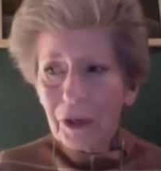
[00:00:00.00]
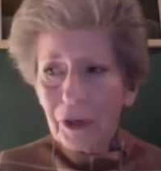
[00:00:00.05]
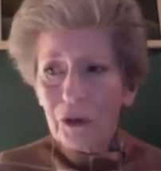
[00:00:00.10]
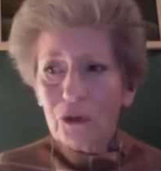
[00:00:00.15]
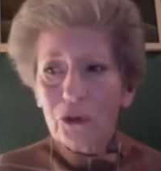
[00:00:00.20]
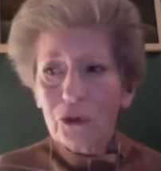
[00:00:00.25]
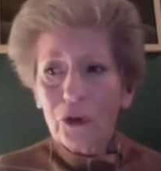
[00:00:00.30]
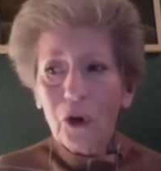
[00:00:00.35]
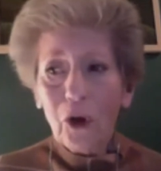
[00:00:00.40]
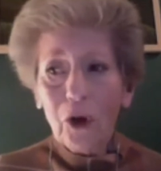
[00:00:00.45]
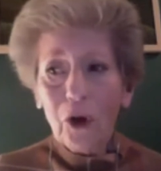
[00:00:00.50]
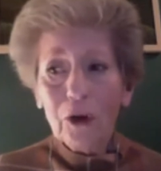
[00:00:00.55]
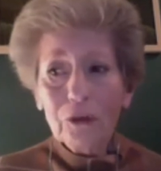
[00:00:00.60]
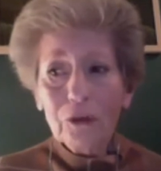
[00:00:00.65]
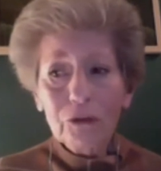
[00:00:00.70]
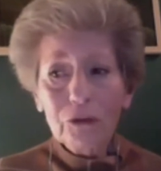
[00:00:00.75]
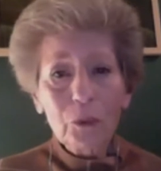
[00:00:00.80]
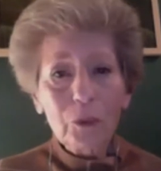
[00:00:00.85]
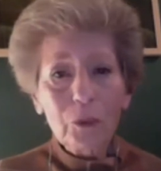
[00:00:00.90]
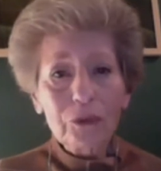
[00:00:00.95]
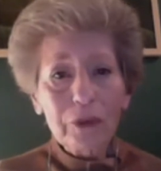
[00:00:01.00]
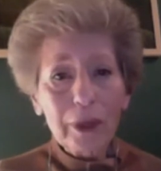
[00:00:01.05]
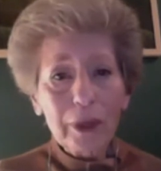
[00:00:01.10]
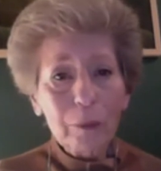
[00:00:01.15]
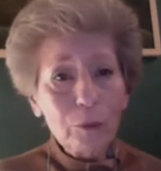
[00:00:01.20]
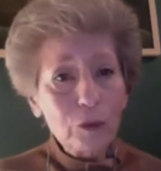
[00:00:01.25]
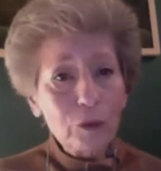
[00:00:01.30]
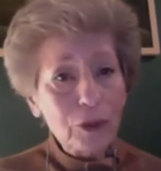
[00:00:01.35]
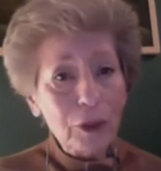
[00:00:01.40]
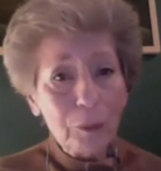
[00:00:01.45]
She also was
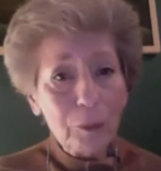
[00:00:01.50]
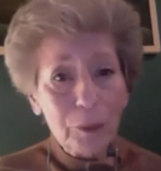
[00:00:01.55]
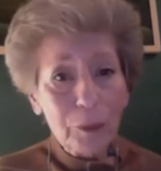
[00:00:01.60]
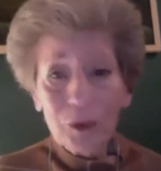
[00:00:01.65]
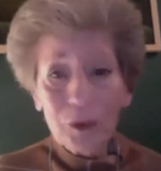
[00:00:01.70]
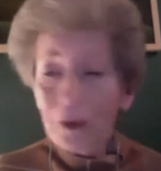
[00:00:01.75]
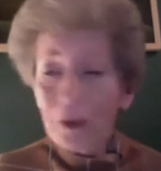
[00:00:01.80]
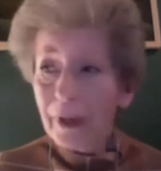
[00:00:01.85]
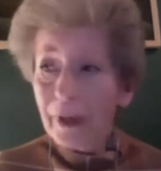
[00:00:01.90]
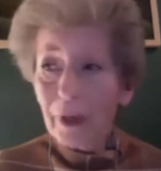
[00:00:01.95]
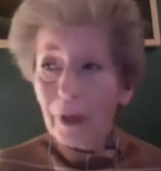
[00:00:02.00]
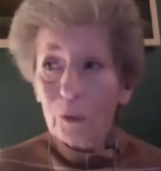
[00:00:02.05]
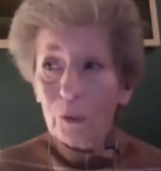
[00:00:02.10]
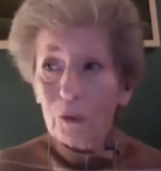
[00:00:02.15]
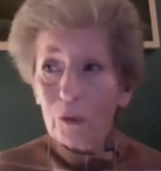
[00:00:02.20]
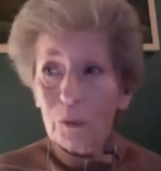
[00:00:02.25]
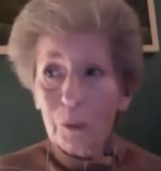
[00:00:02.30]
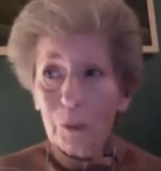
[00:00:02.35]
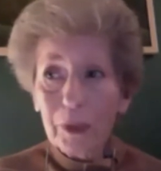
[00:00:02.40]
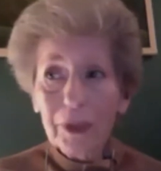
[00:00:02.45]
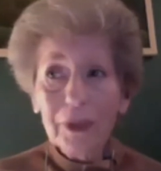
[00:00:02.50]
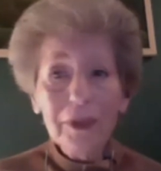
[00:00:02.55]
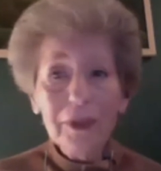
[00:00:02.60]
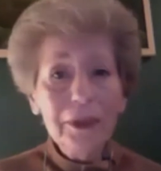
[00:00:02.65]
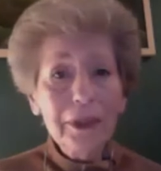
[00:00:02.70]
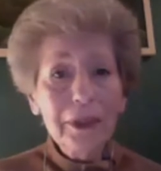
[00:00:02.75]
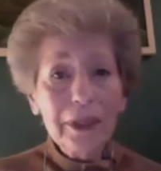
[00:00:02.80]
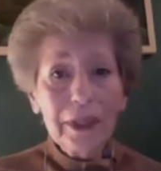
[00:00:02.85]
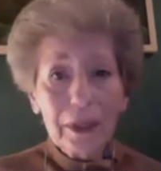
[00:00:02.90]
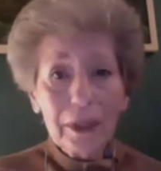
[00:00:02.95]
able to communicate with me
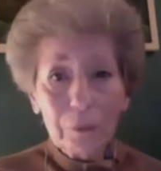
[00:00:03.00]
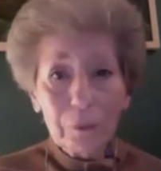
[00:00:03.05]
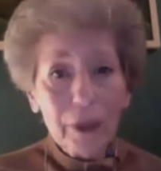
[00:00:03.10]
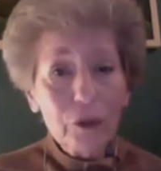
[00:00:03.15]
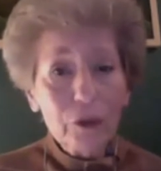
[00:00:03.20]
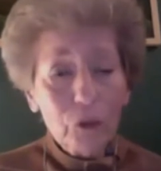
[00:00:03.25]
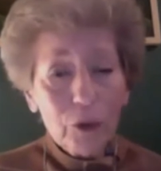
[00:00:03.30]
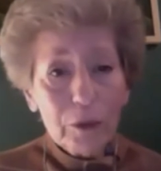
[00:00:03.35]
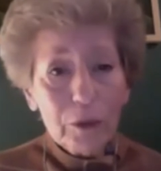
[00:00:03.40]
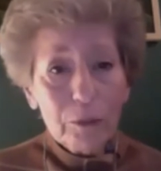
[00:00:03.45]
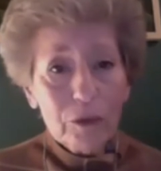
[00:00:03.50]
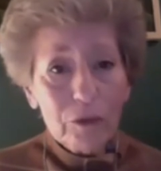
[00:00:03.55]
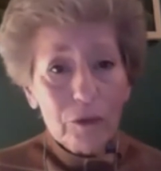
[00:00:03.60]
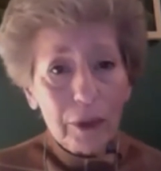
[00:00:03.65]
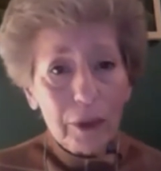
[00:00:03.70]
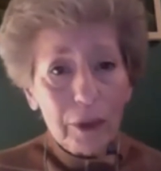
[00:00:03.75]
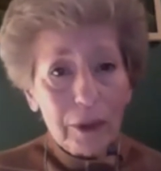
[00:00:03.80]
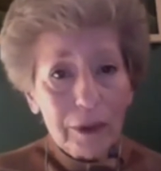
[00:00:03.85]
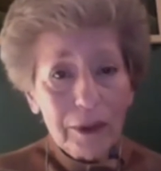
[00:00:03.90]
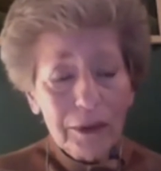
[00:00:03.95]
in my dream state